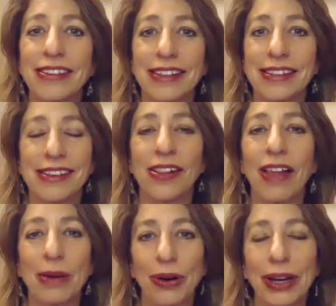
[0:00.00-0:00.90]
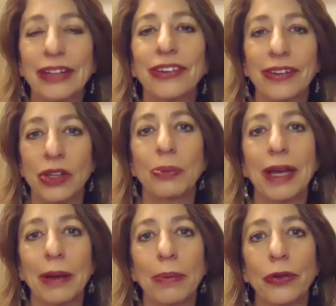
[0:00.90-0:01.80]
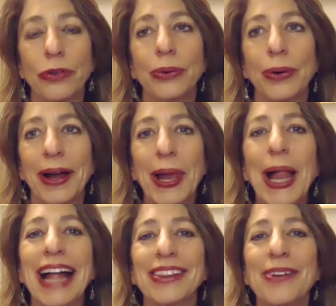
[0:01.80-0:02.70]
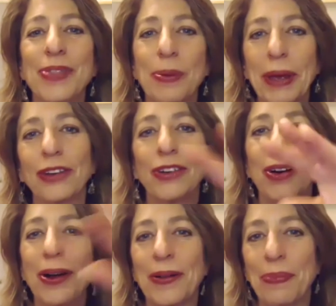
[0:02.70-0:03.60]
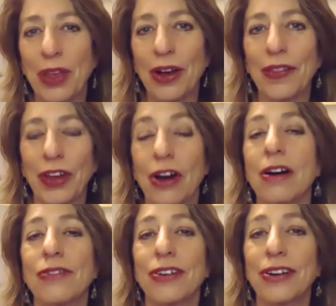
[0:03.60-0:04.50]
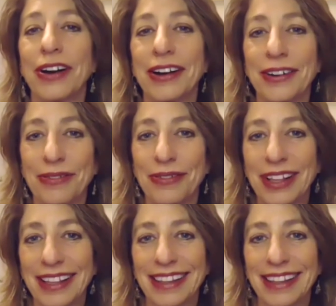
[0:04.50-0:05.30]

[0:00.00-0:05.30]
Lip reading: this collaboration, to be able to I love the picture on the cover of